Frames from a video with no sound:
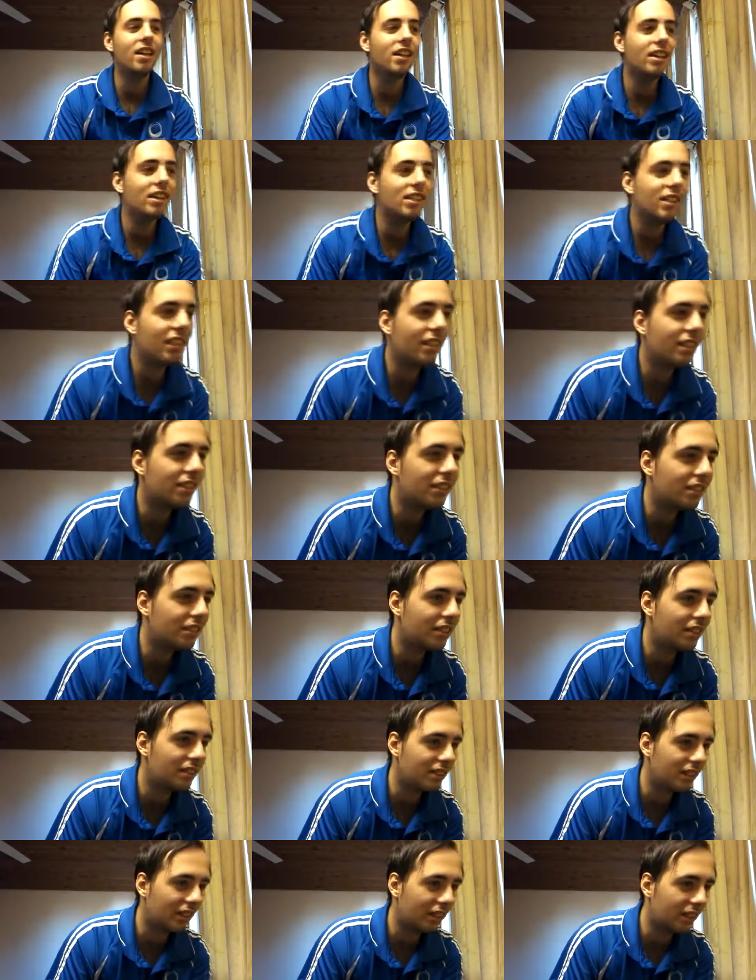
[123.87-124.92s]
Such
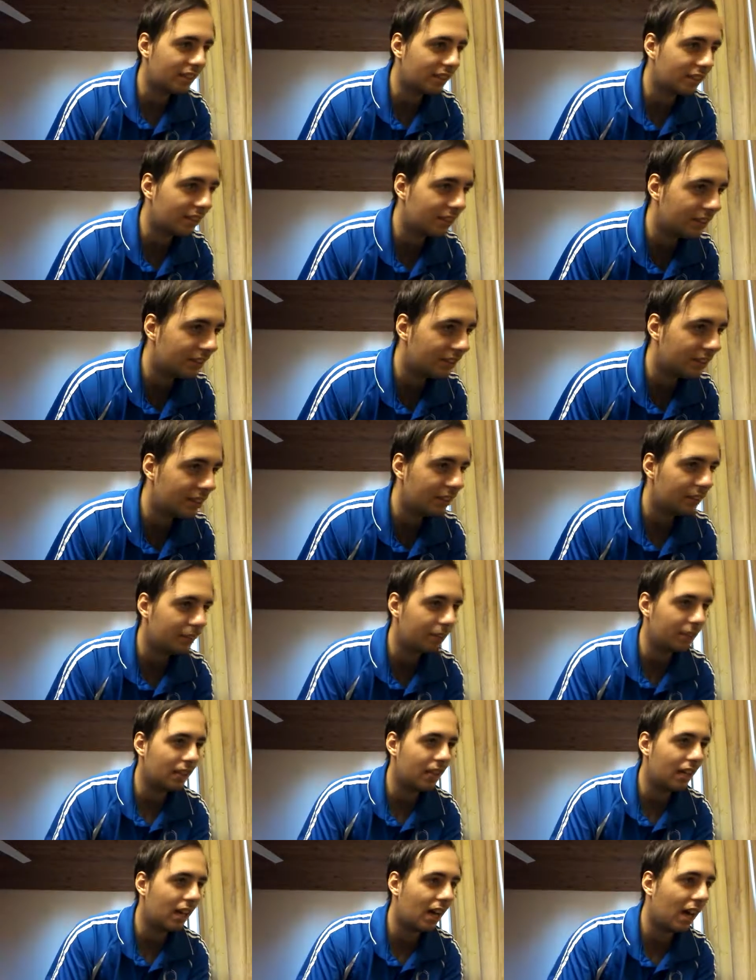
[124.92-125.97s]
a such a so
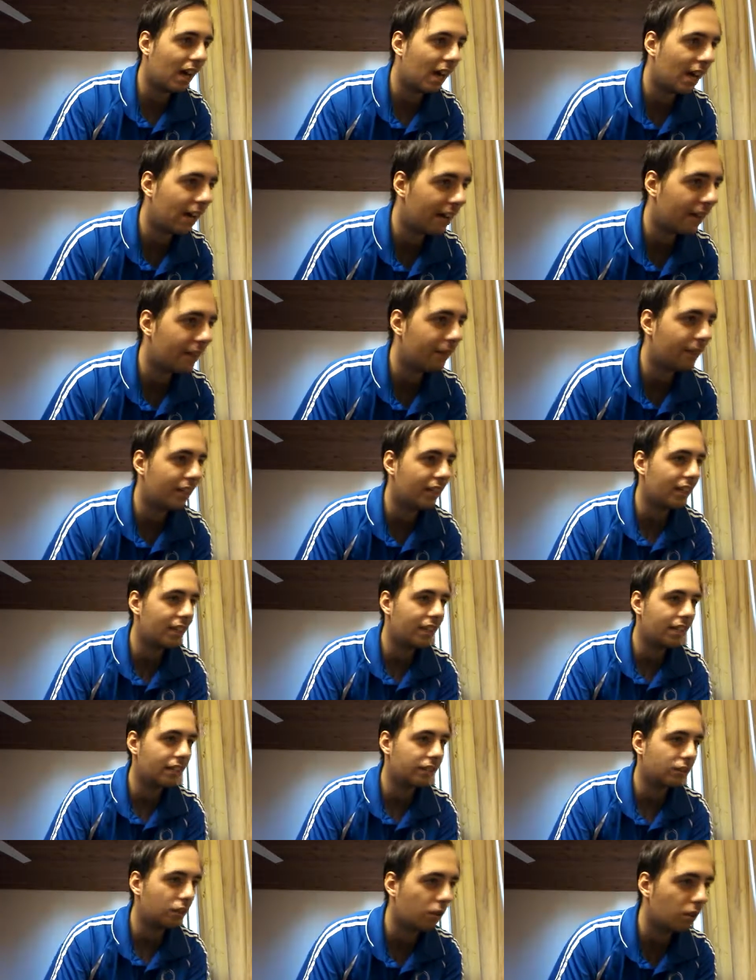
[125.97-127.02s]
yeah. I'm here
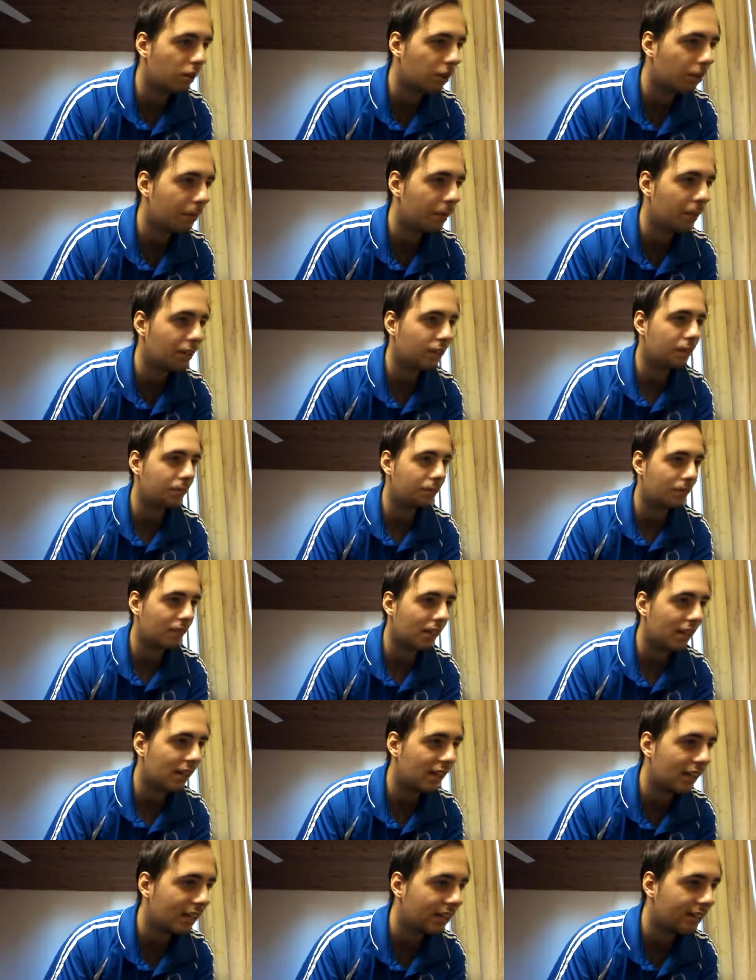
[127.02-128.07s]
to all your and
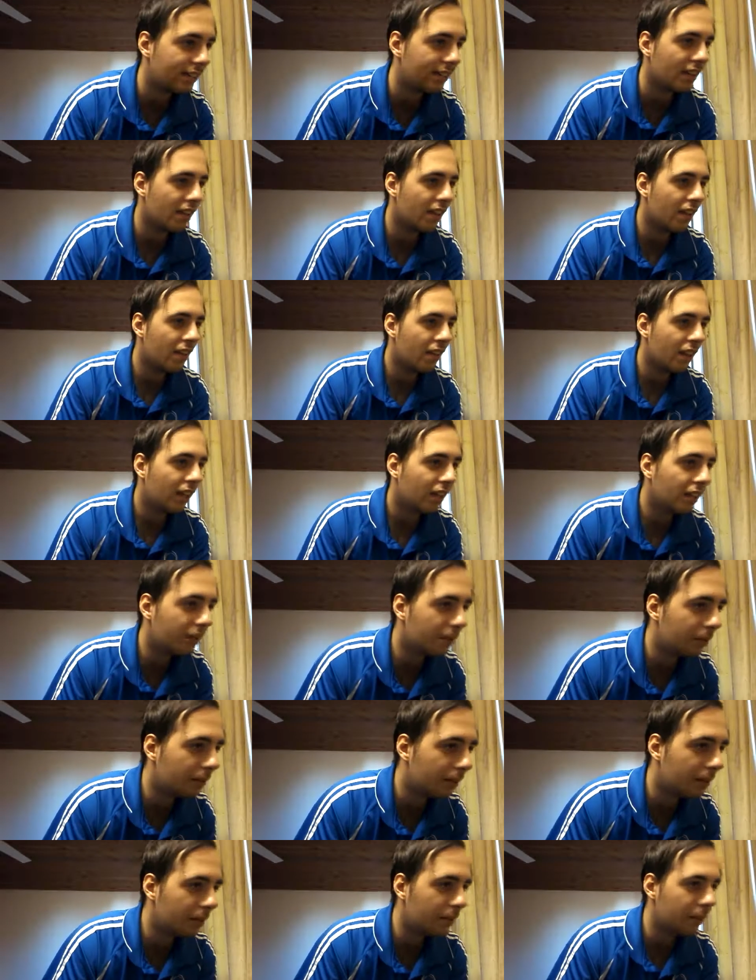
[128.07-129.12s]
friends. You're
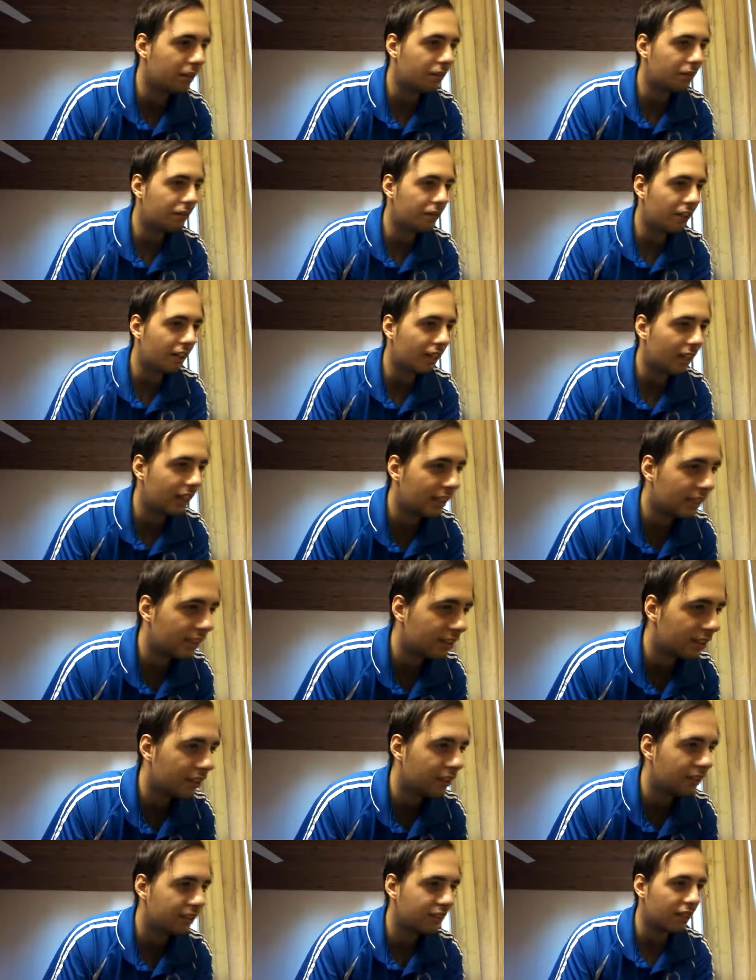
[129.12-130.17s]
very good friends.
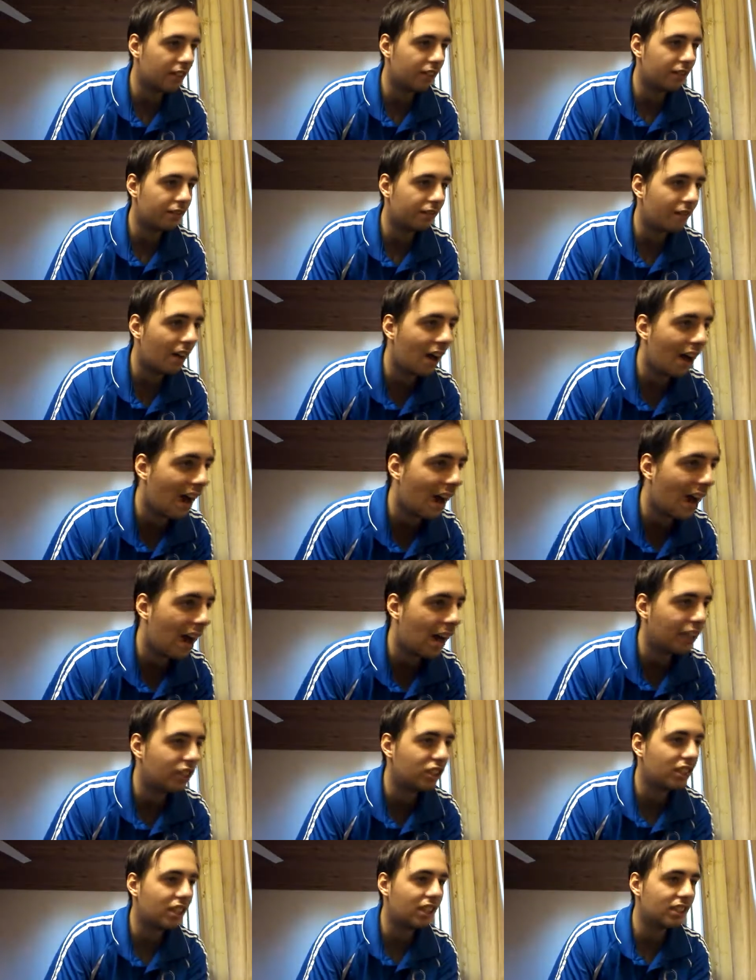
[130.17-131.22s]
You're such a
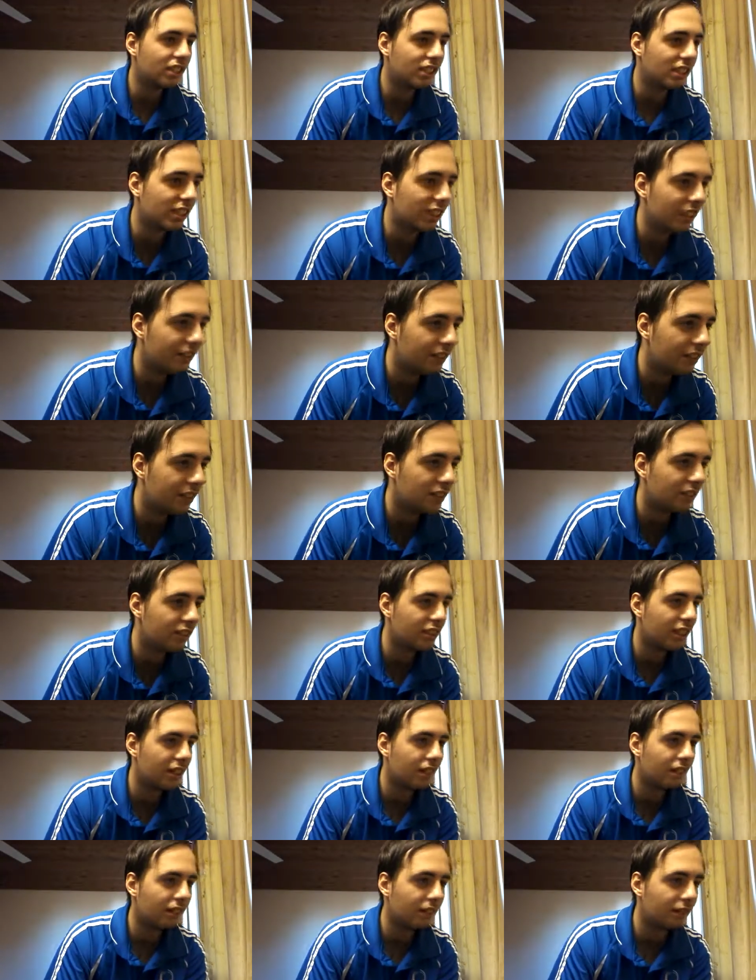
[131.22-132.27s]
fine. You got you
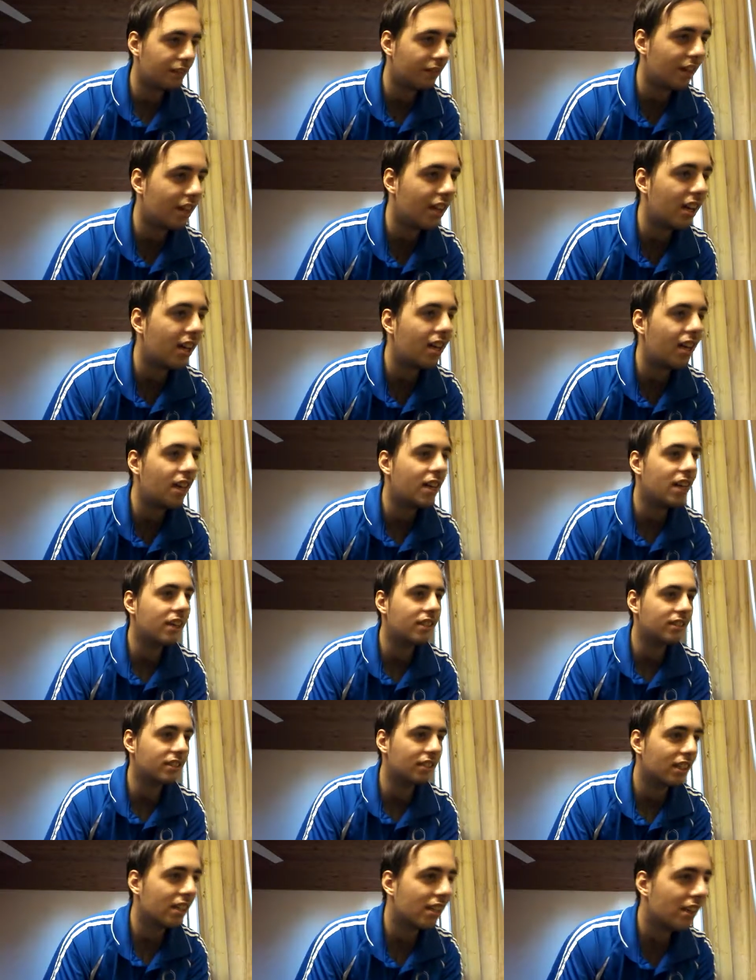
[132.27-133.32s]
return the
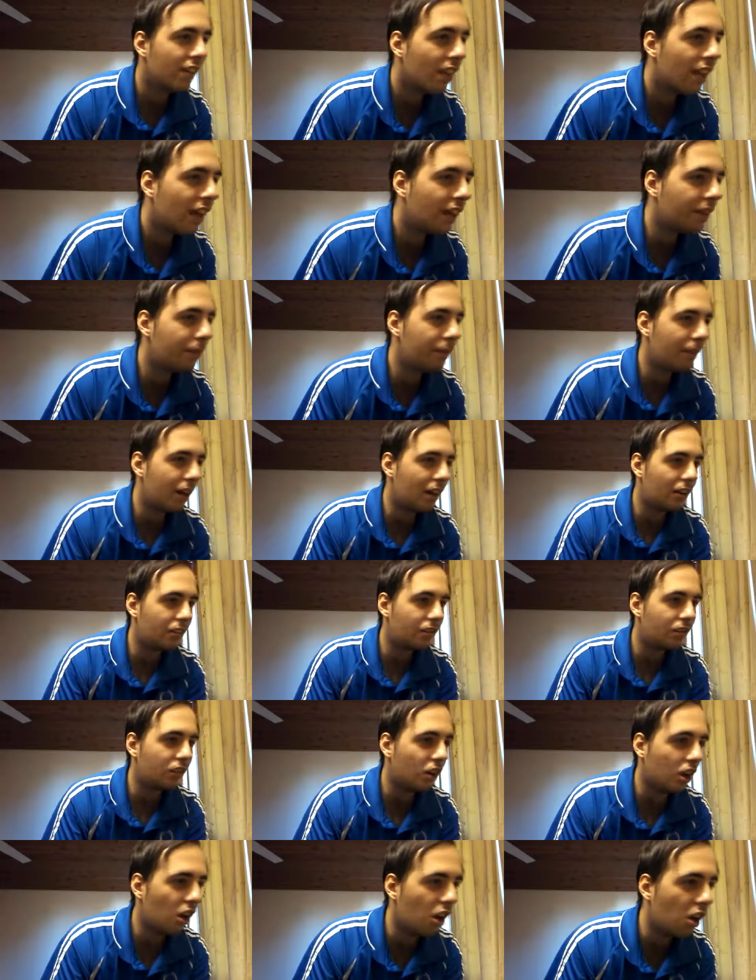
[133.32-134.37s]
prayers. It's
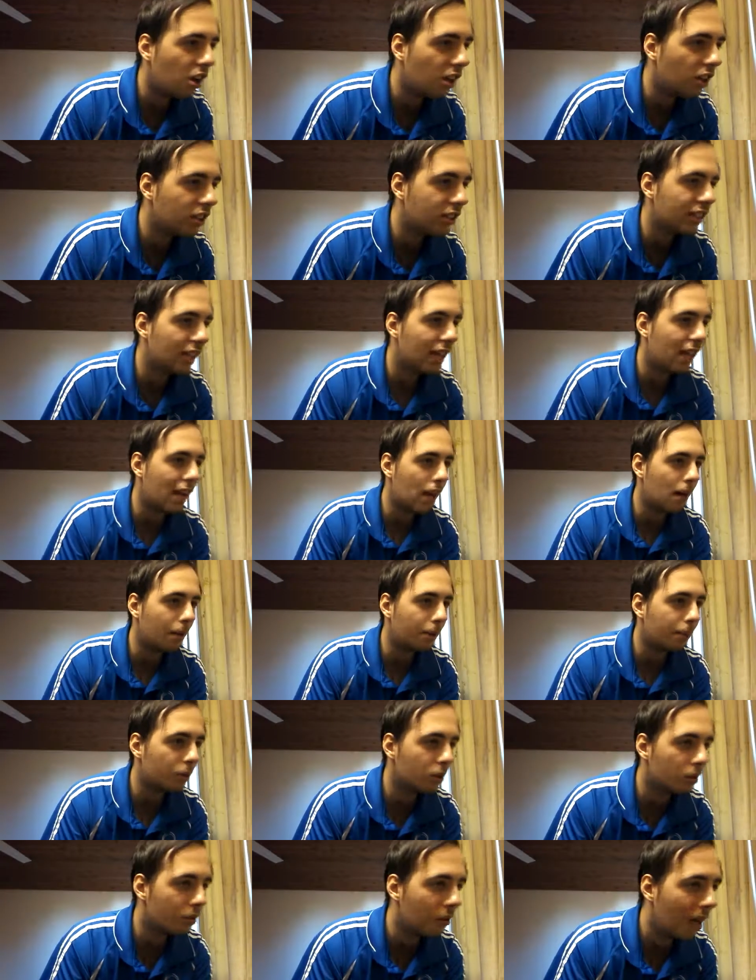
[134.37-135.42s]
helpful earth to
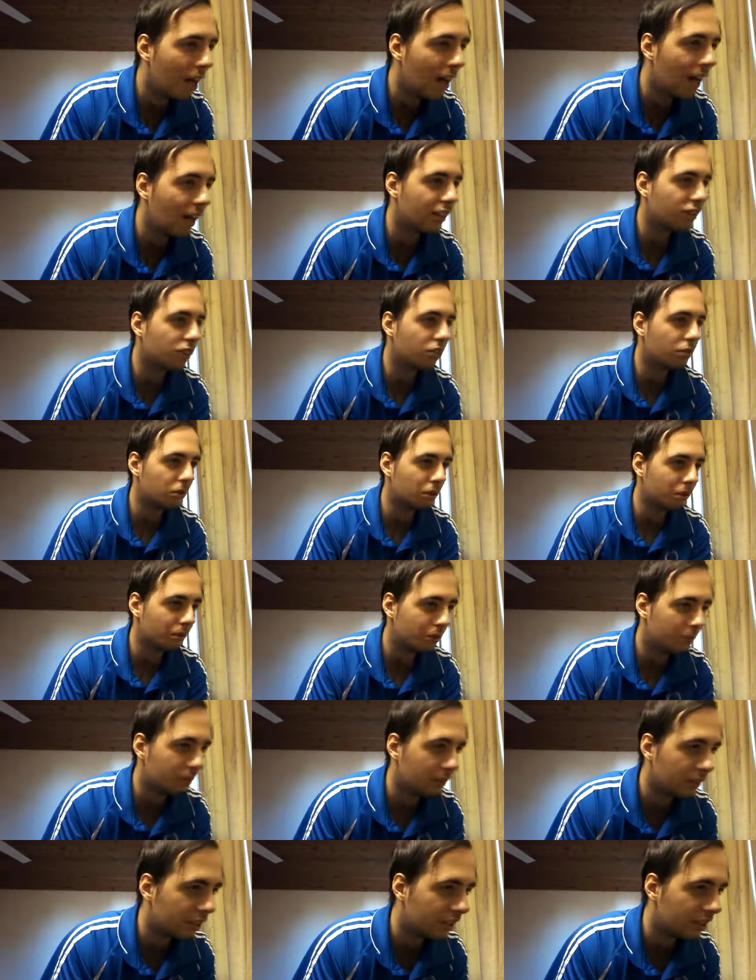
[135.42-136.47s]
help you out. Don't you
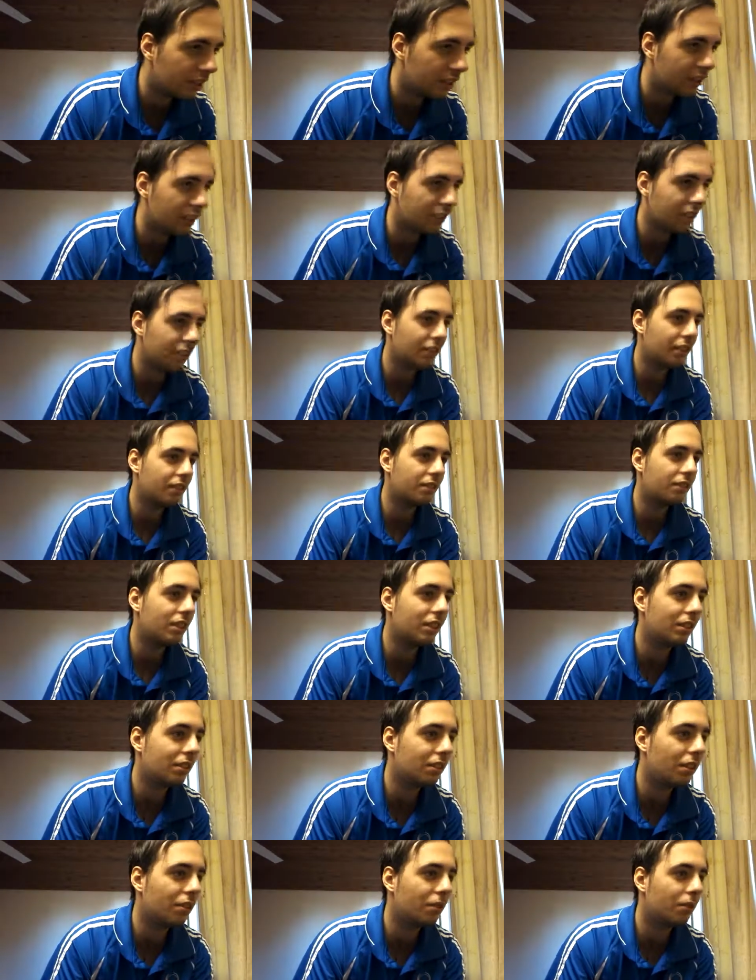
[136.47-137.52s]
think this should have been
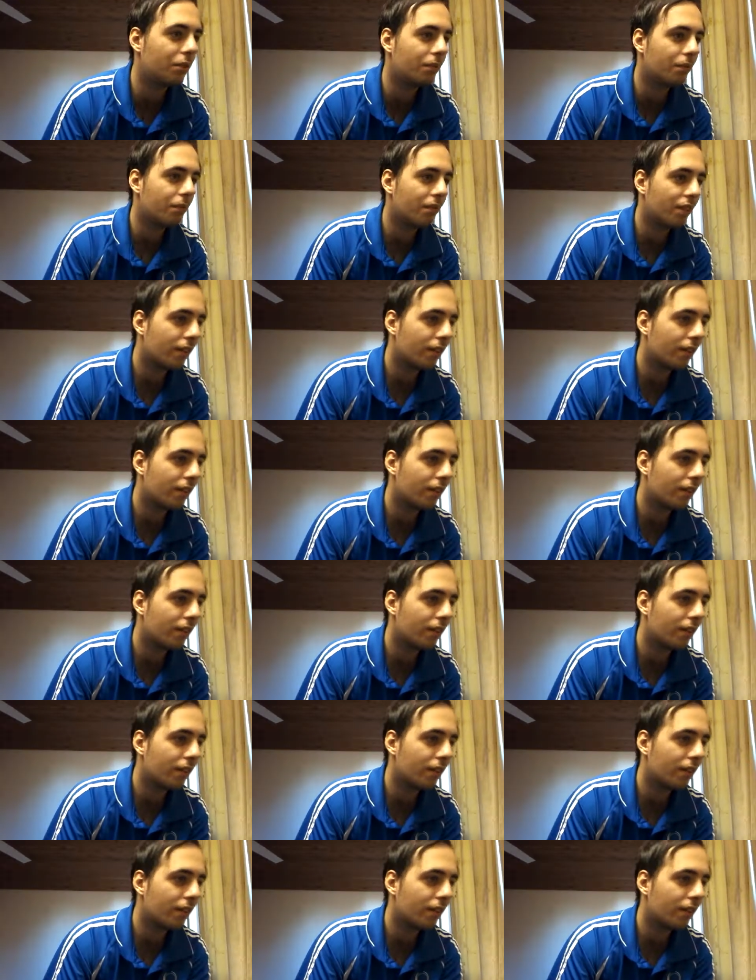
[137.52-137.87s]
known?